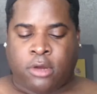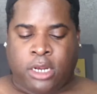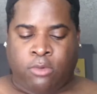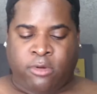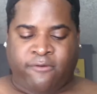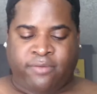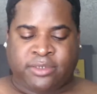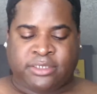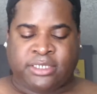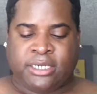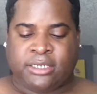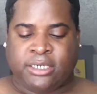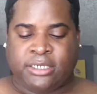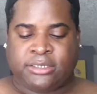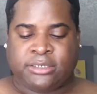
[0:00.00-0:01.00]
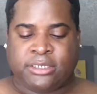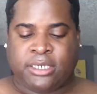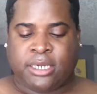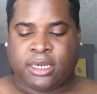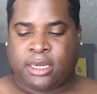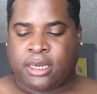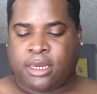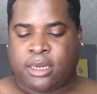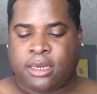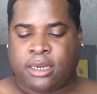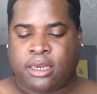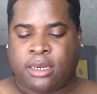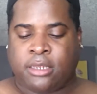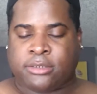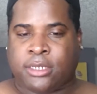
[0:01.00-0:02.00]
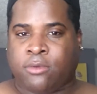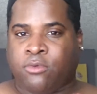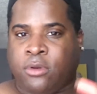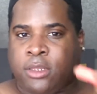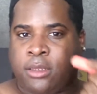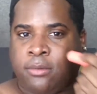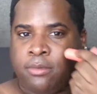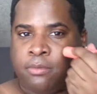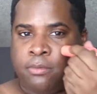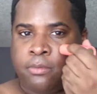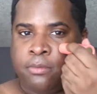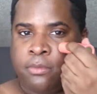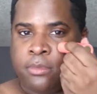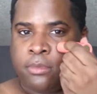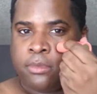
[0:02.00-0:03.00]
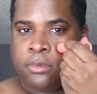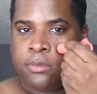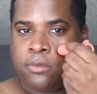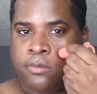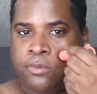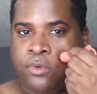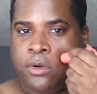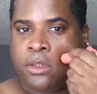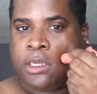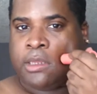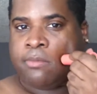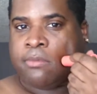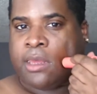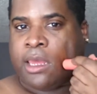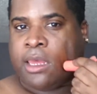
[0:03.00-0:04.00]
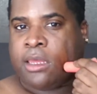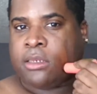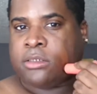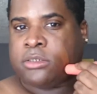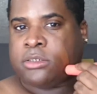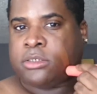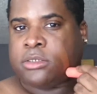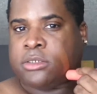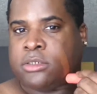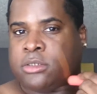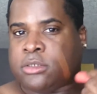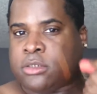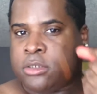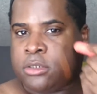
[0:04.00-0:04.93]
in with Tunisia. It is a really pretty good match.